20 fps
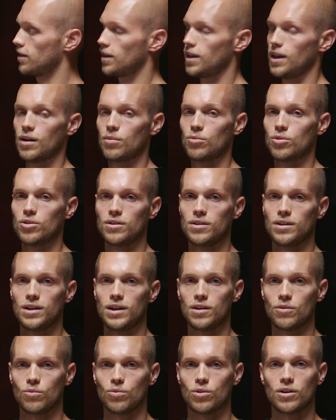a camera,
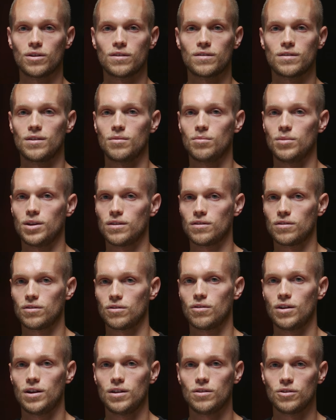and it works, and it makes
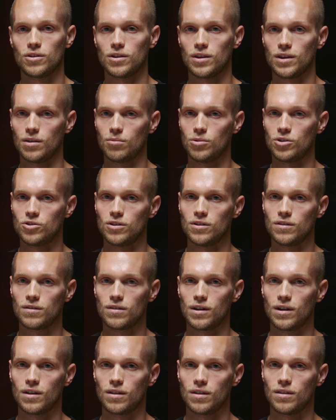great looking images,
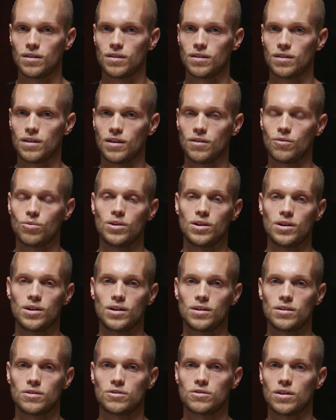and I think we
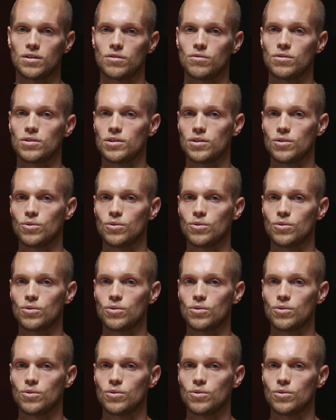shot a really